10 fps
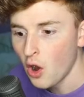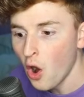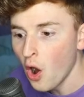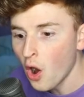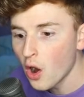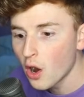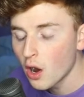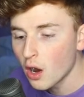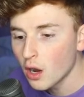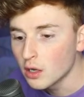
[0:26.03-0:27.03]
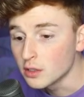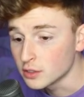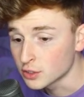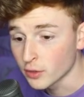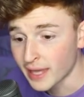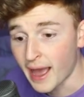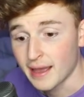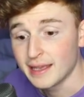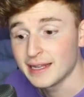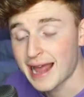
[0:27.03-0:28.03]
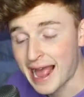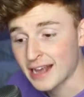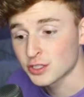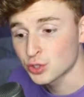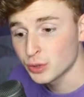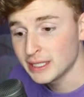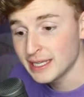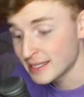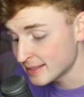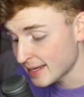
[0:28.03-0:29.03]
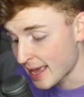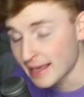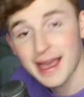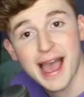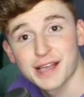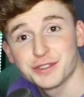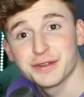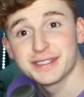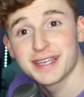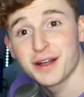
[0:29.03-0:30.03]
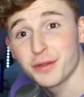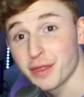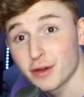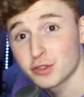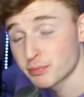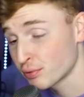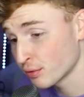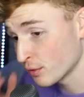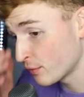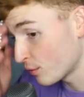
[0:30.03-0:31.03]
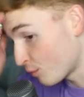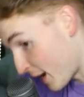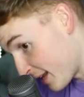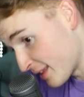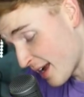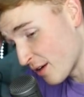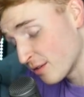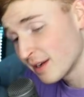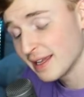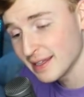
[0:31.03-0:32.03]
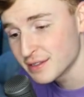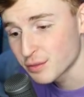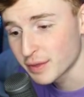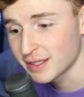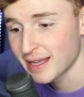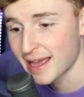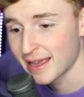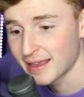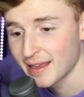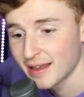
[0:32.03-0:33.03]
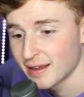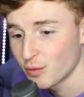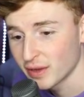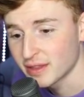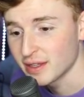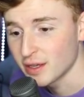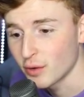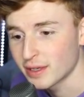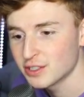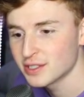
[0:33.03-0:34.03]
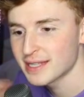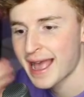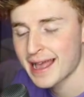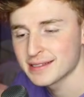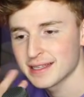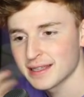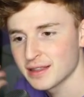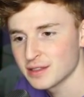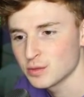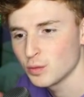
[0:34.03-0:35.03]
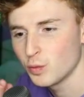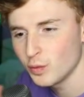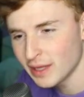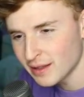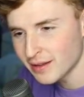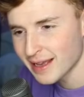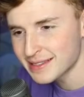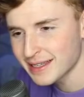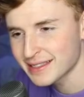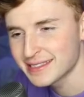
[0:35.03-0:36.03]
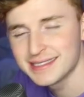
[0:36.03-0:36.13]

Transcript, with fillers: Oh, so yeah, it actually is an egg, as you can tell. There's proof right there. It is a real egg with a yolk. It just has like this, like look, it has like a